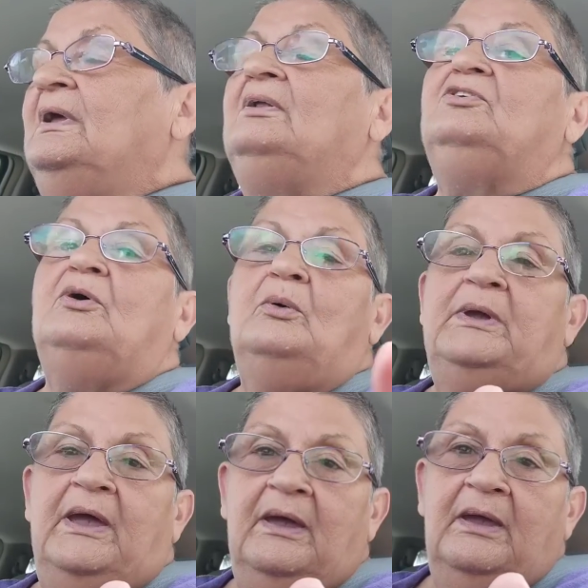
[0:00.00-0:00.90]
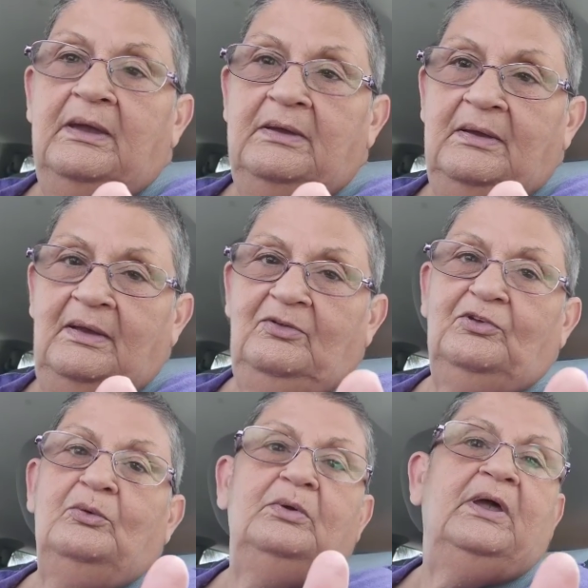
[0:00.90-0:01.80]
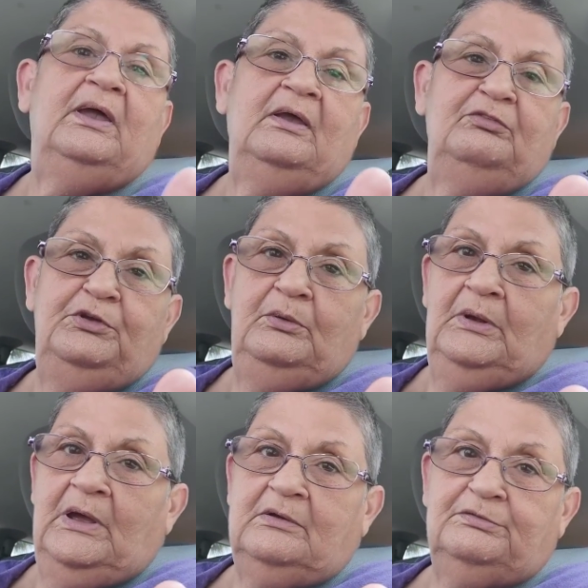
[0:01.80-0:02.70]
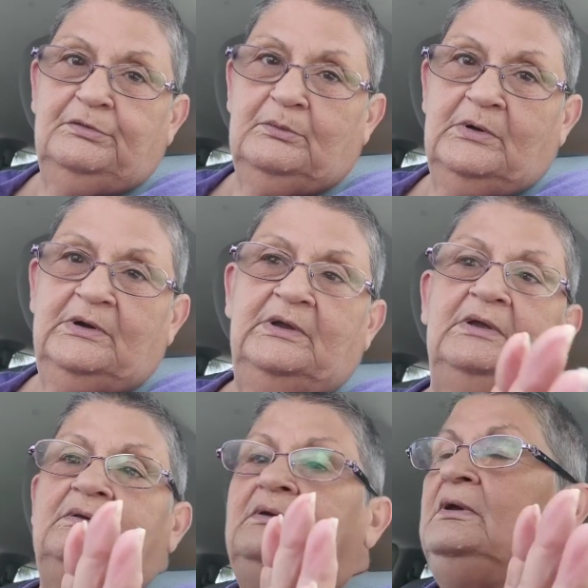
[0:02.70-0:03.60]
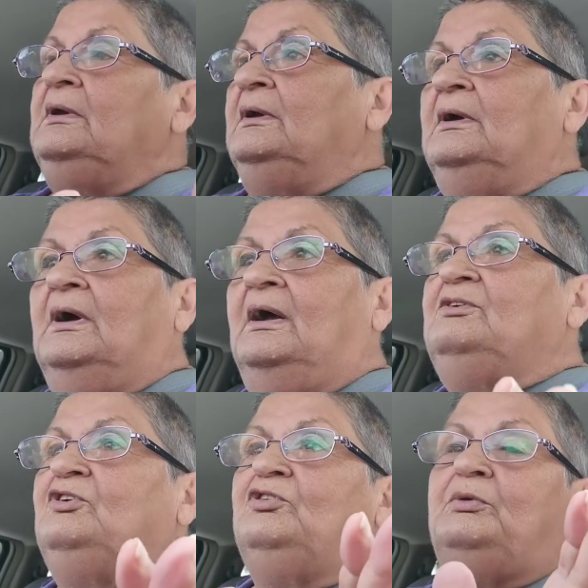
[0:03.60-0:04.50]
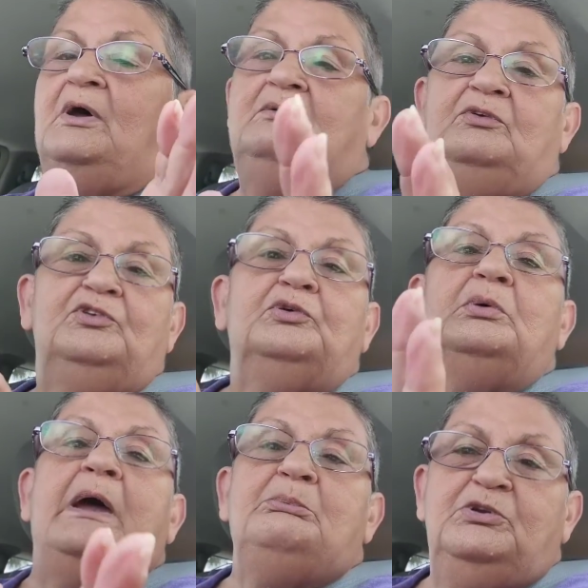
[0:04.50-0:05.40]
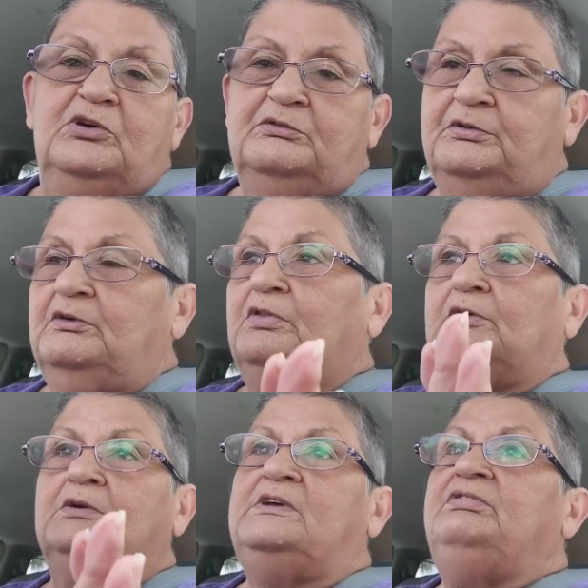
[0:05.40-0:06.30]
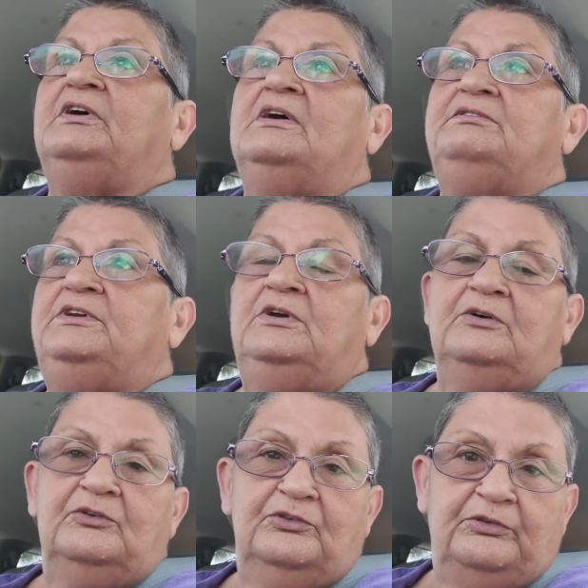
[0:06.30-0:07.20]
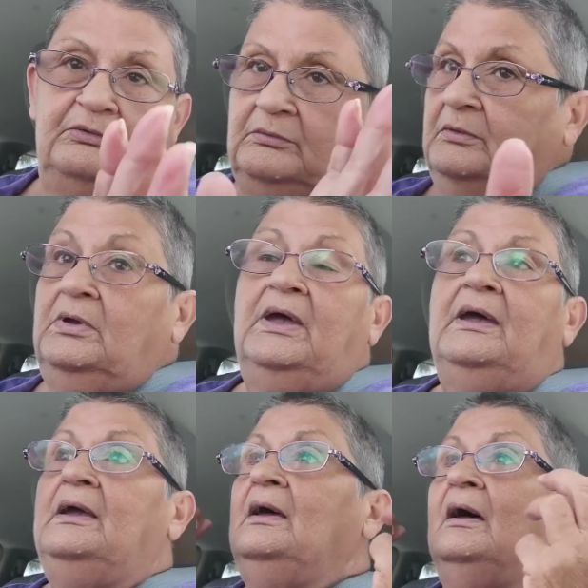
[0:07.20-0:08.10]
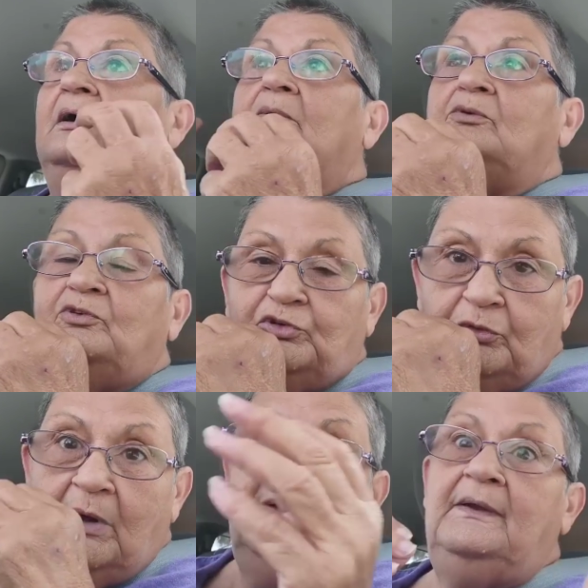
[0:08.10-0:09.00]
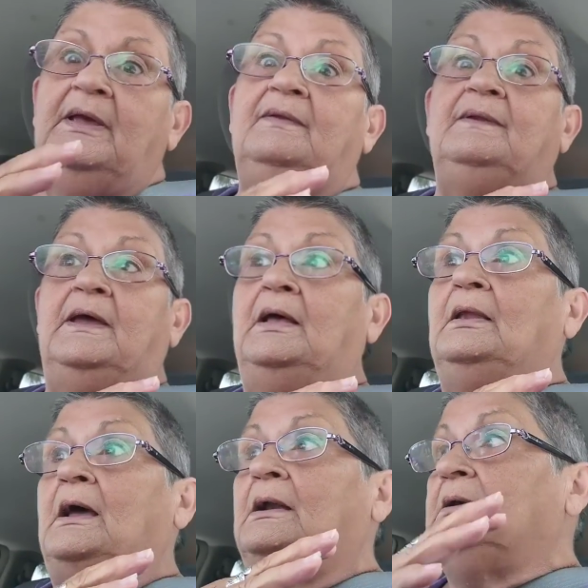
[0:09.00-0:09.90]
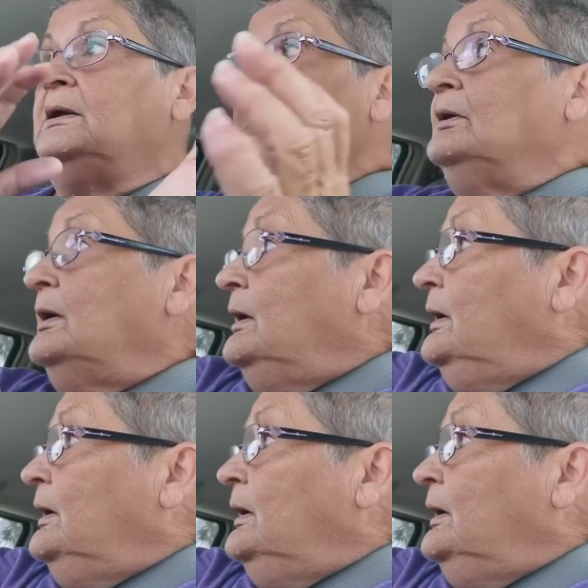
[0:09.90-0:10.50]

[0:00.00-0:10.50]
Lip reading: It's okay. It's okay if you like Florida. I was trapped here for 35 years. Okay? I was trying to get the hell out of here.